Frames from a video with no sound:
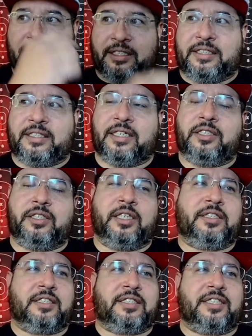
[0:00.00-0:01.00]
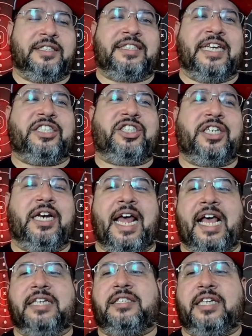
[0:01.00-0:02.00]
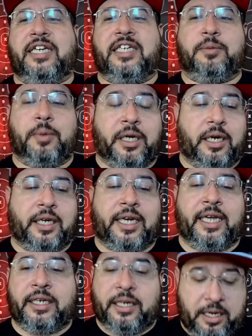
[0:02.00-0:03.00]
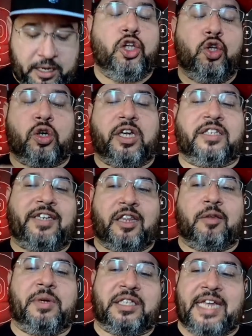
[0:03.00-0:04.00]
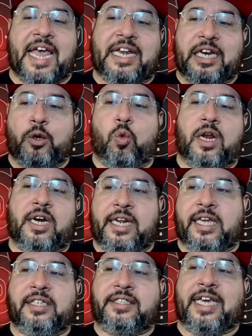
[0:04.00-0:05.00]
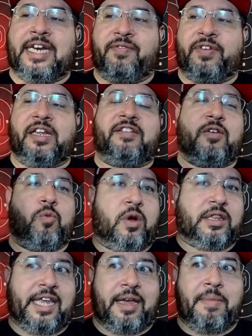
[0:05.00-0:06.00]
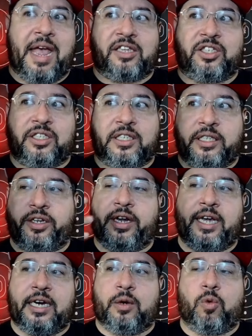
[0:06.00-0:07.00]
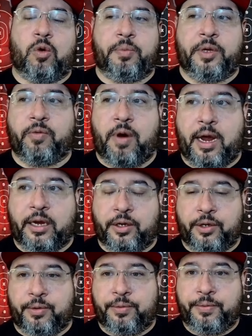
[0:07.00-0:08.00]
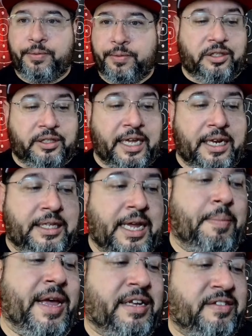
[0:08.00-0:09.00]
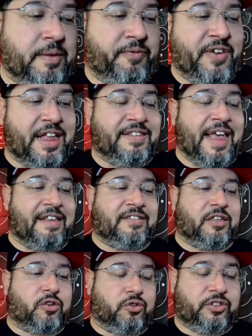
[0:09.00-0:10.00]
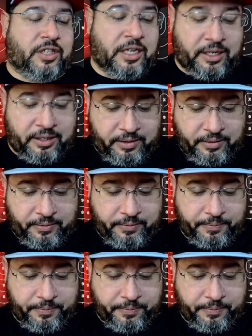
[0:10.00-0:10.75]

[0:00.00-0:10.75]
it's, it's, it's a sensationalized thing, but again, you could tell them exactly what it is, and if it isn't what they imagined in their head, it won't be right. You know. I think it goes back to some of the things. stories